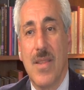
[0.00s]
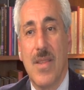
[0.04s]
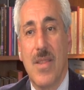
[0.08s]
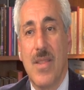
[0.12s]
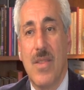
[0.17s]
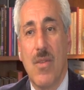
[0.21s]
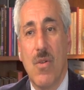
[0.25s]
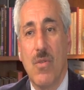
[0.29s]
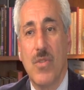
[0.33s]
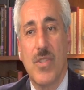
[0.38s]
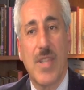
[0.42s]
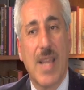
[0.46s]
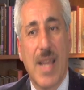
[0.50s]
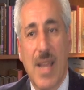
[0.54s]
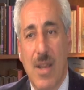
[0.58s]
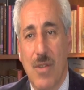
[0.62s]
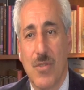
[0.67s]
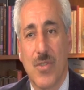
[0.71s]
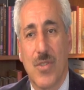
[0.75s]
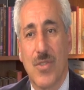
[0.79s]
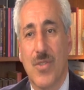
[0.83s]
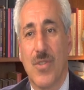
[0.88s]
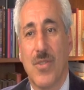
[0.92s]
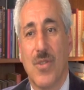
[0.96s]
Those
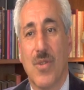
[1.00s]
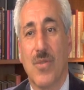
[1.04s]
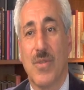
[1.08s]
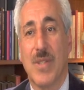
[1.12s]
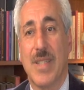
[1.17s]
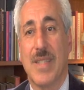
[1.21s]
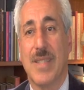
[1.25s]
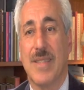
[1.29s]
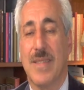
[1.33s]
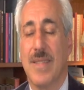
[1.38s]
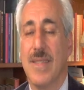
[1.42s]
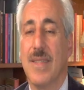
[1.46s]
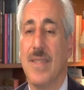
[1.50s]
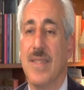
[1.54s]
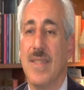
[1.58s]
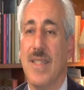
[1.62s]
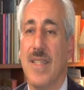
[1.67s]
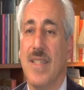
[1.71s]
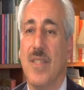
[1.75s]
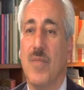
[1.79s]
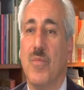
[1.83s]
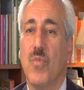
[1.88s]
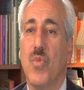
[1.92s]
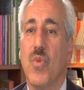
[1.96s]
houses don't exist
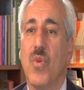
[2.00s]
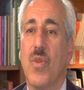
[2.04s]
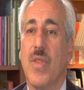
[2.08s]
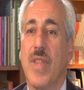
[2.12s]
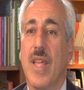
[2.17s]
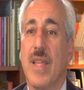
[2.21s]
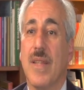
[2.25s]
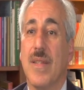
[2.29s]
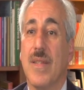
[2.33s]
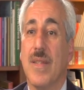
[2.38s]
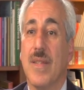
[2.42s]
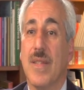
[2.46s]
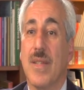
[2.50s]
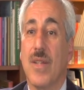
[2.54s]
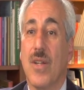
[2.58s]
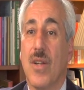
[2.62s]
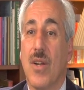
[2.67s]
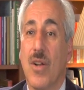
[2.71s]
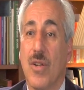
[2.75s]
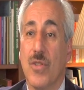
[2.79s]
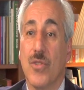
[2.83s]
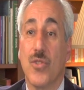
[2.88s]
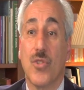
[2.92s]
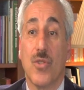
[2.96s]
anymore. That
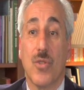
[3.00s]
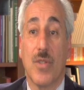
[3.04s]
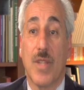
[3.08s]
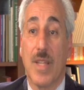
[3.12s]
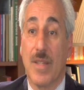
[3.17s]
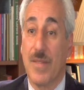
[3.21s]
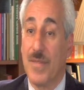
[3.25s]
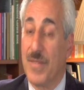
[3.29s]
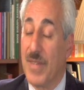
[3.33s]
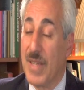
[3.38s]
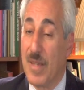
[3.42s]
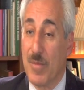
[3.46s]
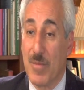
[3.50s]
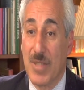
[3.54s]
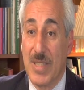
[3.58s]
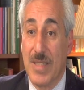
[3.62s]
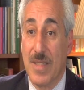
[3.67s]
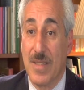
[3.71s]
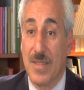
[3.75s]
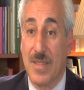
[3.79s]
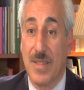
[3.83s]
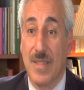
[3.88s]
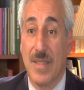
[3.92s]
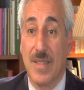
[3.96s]
culture, that family
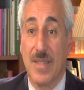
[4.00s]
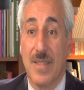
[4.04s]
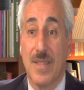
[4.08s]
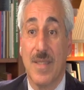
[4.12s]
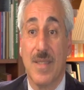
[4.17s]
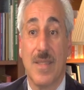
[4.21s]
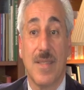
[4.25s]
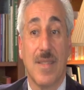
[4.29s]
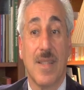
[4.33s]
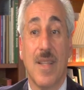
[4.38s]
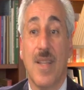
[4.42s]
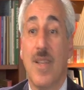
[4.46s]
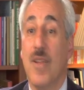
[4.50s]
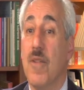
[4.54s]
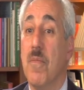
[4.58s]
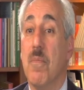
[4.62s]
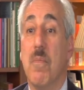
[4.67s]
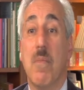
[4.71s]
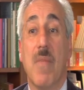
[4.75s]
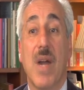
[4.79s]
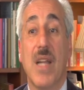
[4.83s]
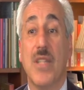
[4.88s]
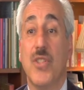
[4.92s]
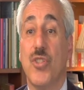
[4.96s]
doesn't exist.
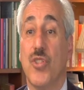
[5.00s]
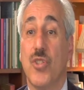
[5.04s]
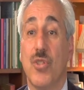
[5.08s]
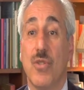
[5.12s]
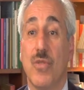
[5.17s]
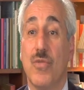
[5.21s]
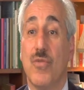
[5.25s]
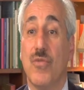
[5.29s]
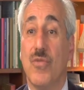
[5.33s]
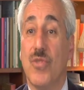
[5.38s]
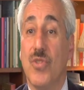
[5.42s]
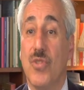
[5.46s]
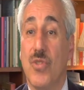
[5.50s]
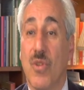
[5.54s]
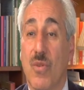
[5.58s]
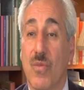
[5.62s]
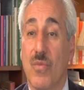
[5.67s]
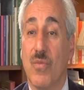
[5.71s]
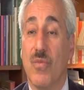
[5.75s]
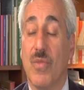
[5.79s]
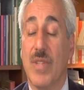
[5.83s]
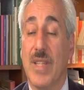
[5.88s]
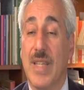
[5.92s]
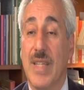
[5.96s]
My children
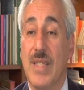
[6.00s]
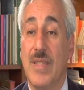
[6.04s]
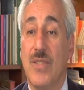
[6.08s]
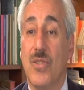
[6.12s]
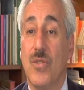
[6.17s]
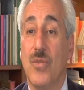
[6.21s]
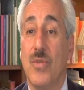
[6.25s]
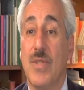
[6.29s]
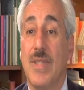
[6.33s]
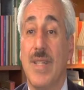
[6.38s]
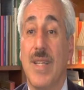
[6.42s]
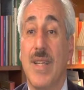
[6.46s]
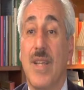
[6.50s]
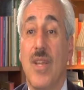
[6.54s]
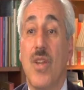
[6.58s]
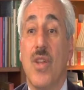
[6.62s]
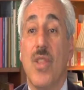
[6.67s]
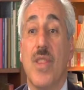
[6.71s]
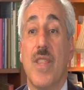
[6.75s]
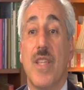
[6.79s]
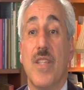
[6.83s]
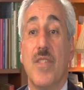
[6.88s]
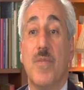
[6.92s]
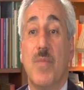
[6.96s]
don't relate to it.
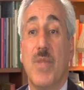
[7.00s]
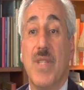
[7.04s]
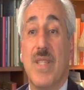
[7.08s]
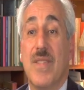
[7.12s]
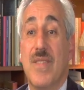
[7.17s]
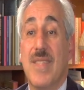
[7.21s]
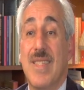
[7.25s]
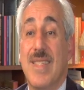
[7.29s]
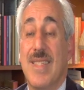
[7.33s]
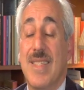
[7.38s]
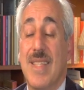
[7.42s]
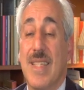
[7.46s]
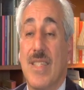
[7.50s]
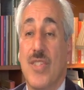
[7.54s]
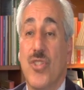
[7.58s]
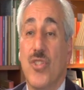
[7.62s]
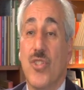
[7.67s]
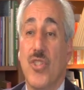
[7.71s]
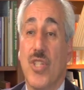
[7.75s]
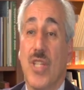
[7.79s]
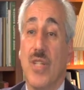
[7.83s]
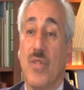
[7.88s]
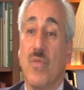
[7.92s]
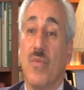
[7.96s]
There's been 6
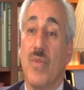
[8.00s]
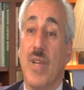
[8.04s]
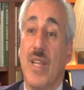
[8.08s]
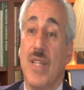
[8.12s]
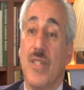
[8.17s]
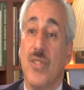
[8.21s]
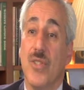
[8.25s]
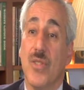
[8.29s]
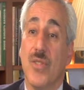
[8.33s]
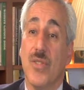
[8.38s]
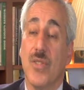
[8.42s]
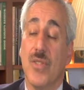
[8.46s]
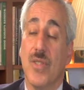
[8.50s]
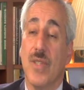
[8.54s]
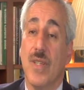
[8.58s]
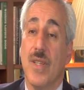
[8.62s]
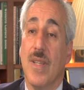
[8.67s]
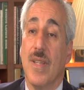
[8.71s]
generations.